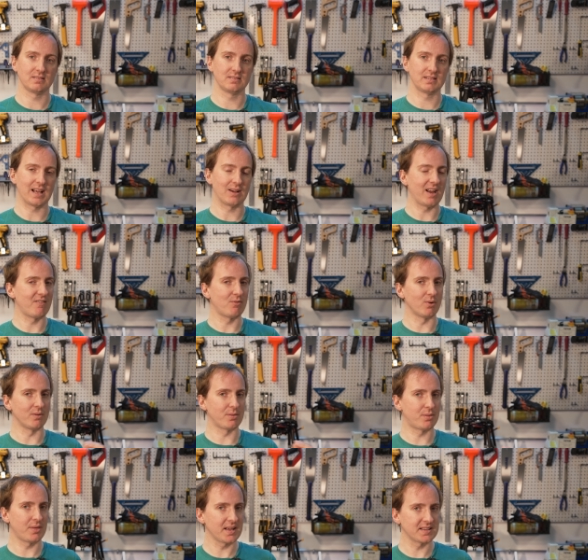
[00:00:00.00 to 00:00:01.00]
Now, everyone
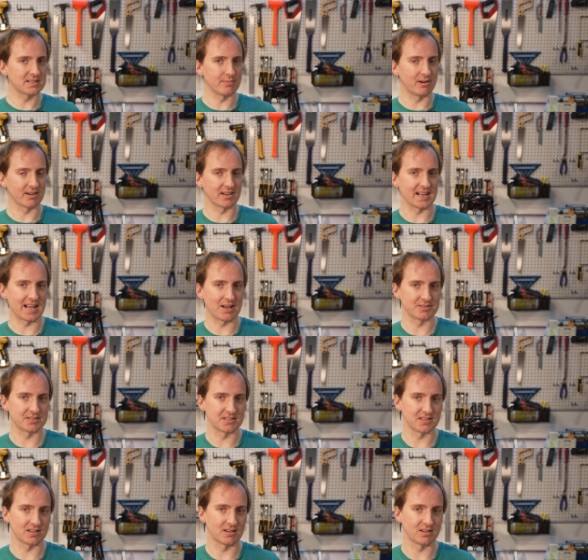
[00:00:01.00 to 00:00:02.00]
thinks American
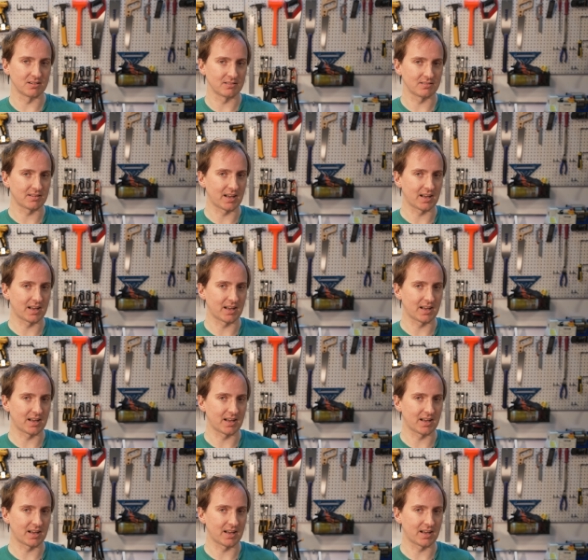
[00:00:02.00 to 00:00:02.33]
houses are